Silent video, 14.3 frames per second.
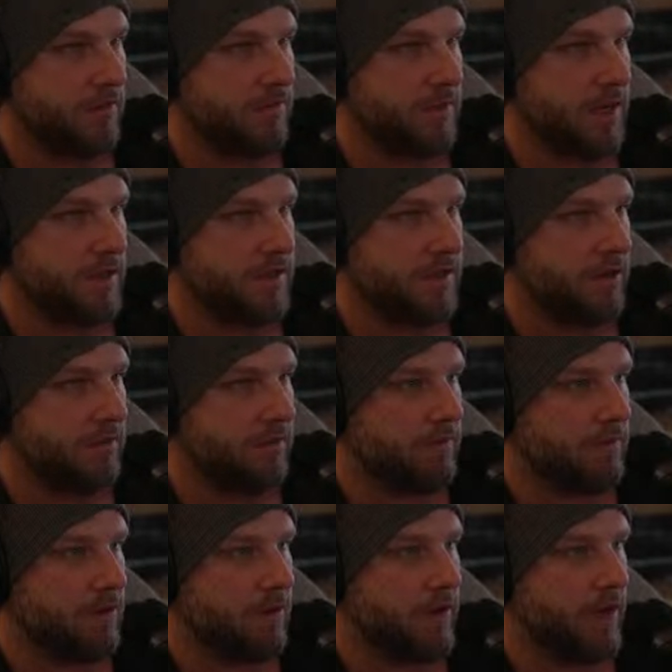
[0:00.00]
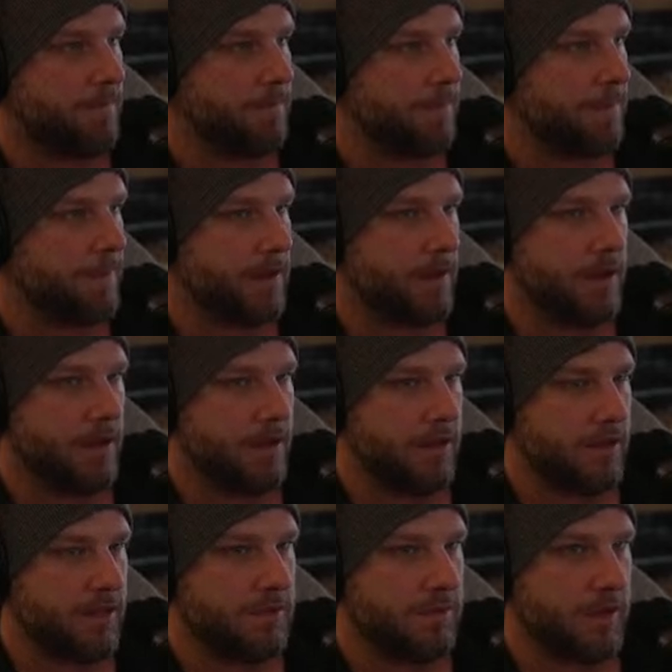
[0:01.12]
by itself. Okay.
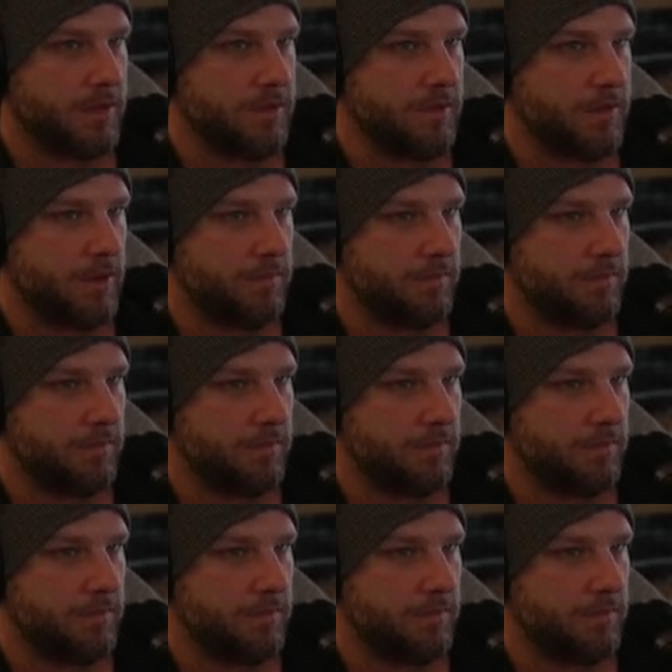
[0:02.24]
This might do it.